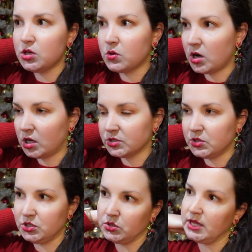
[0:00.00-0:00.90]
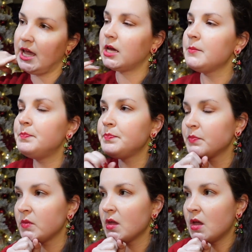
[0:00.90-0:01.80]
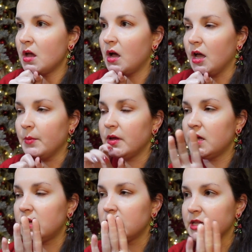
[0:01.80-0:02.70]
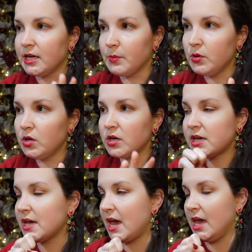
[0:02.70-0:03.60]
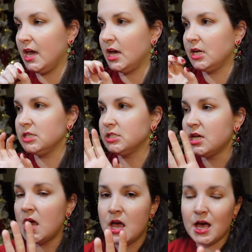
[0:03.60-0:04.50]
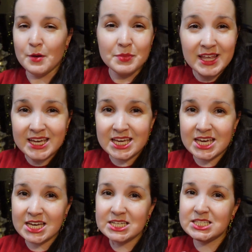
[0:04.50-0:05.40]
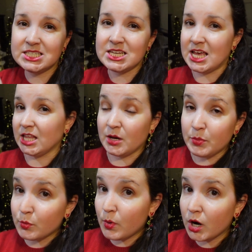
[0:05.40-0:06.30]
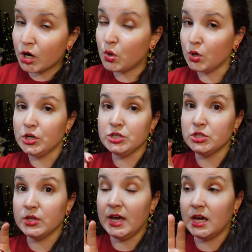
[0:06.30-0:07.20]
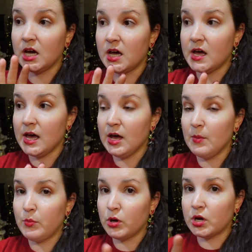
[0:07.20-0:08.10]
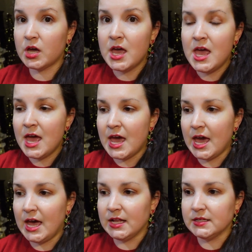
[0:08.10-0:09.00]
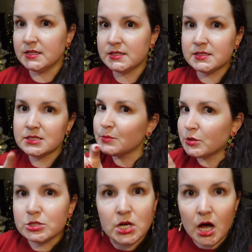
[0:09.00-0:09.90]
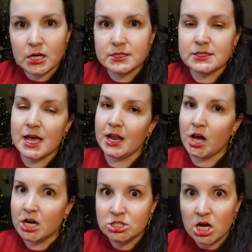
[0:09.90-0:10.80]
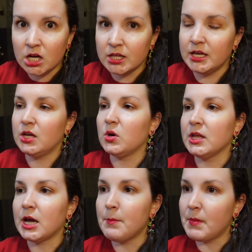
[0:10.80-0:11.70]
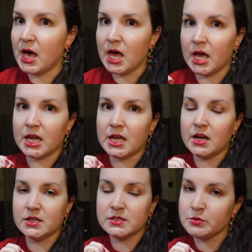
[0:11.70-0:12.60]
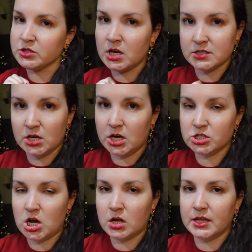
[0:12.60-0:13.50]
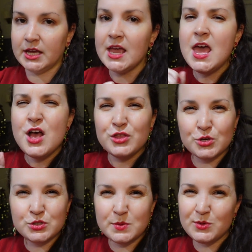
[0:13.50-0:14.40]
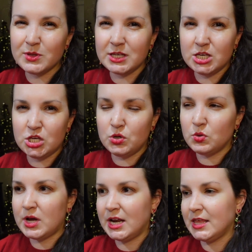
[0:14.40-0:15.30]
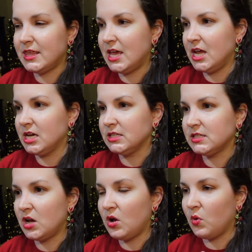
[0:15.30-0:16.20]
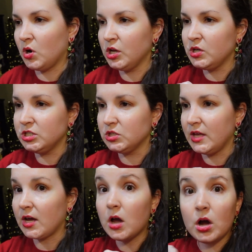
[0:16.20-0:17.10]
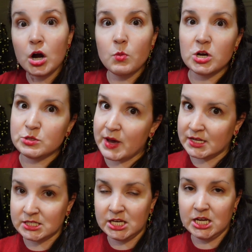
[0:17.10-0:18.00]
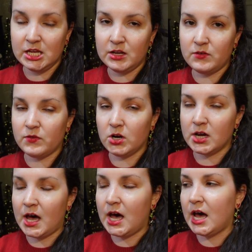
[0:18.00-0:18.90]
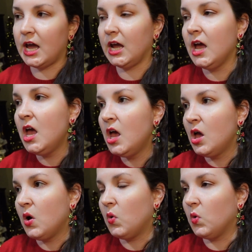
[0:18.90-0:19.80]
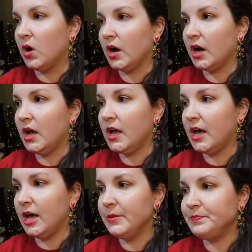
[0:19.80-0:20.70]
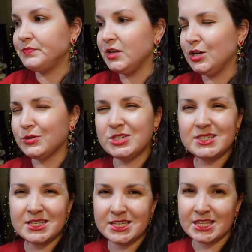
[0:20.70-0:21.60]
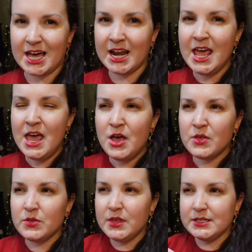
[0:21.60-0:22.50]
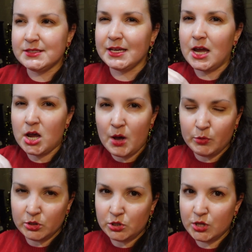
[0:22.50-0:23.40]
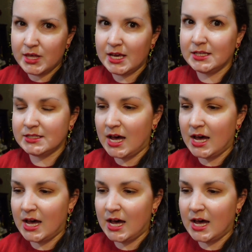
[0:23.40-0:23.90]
You could also do like a book and a blanket and like a bookmark, or you could do like a book and slipper socks and hot chocolate, or like a mug and slipper socks and hot chocolate. Those would be really cute kind of things. Or you could do like a car wash basket for a guy, or you know, just things like that. That's like a couple little things.